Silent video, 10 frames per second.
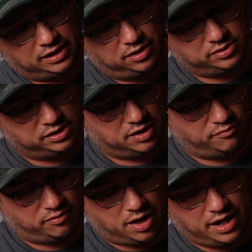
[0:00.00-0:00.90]
closes
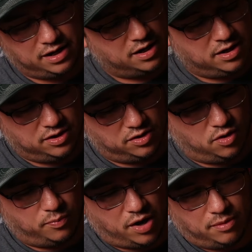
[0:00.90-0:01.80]
up right,
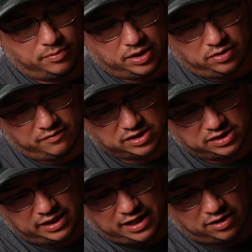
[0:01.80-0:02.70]
no problem. They don't even
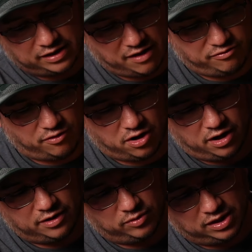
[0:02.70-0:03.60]
stick out that far, and